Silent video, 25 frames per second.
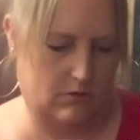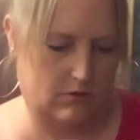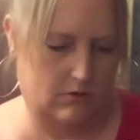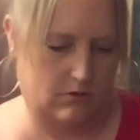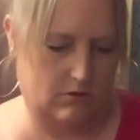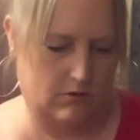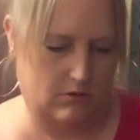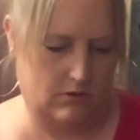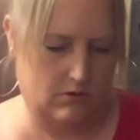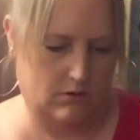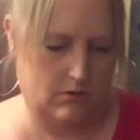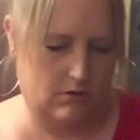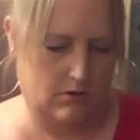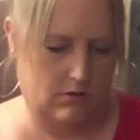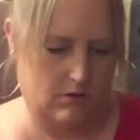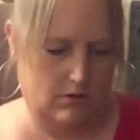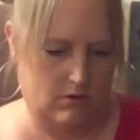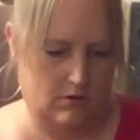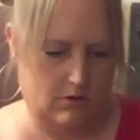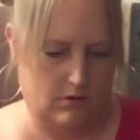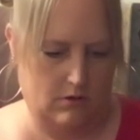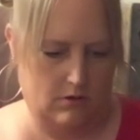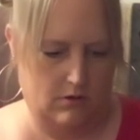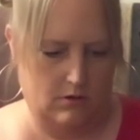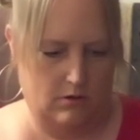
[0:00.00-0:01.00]

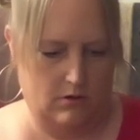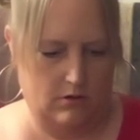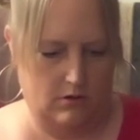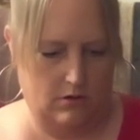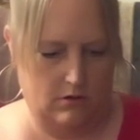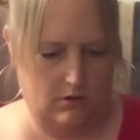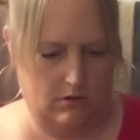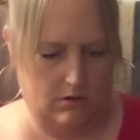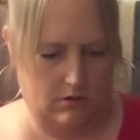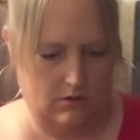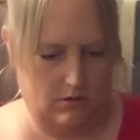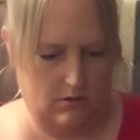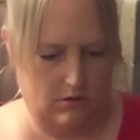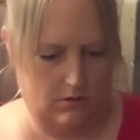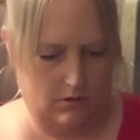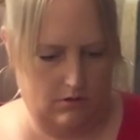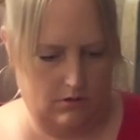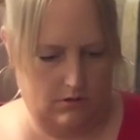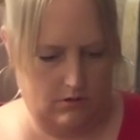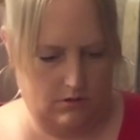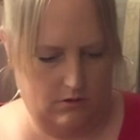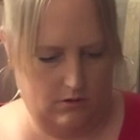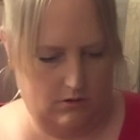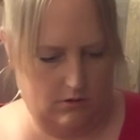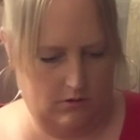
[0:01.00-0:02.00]

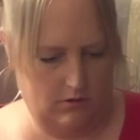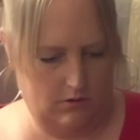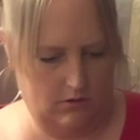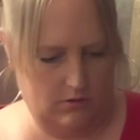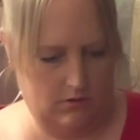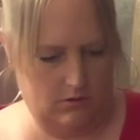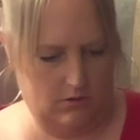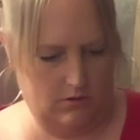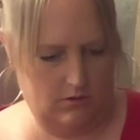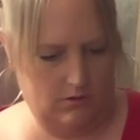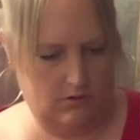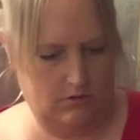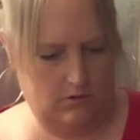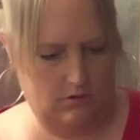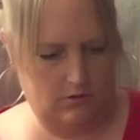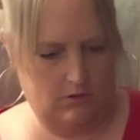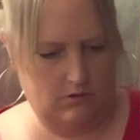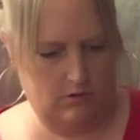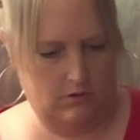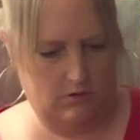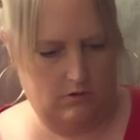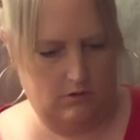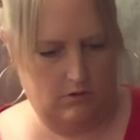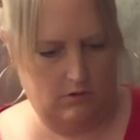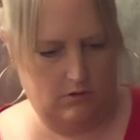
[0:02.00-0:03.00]

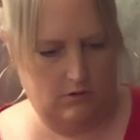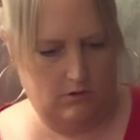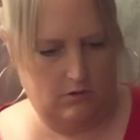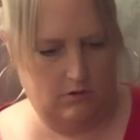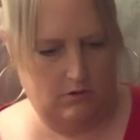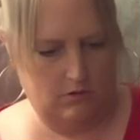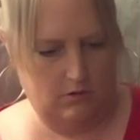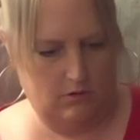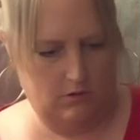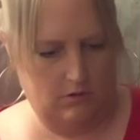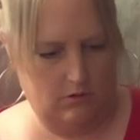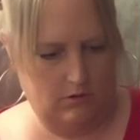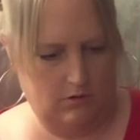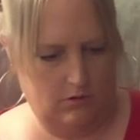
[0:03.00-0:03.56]
Nothing is said.